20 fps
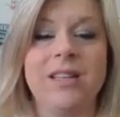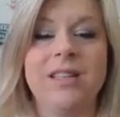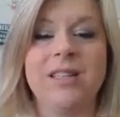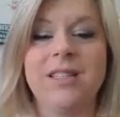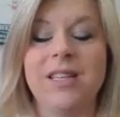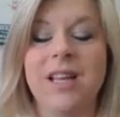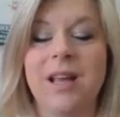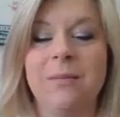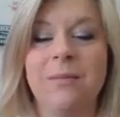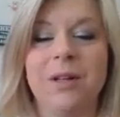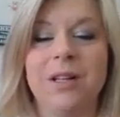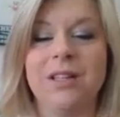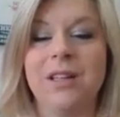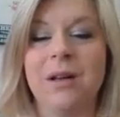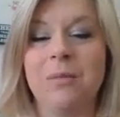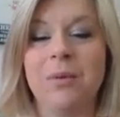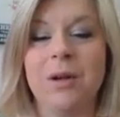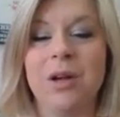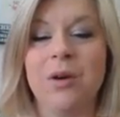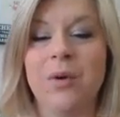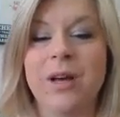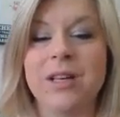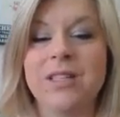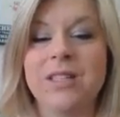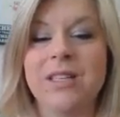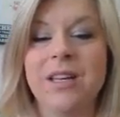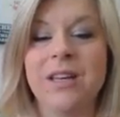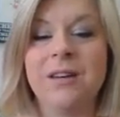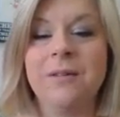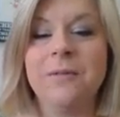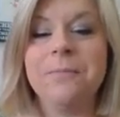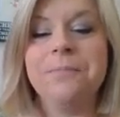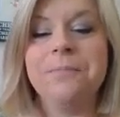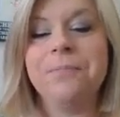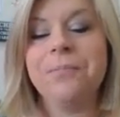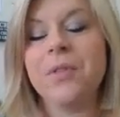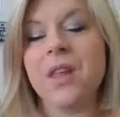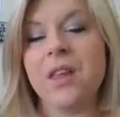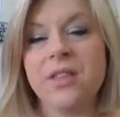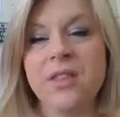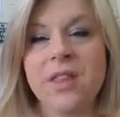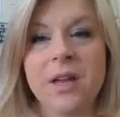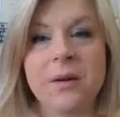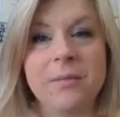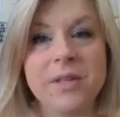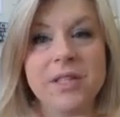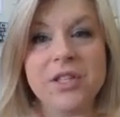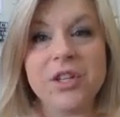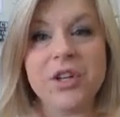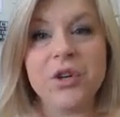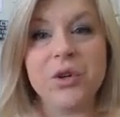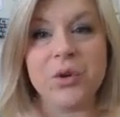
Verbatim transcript: to Samuel W. Westing than Mr.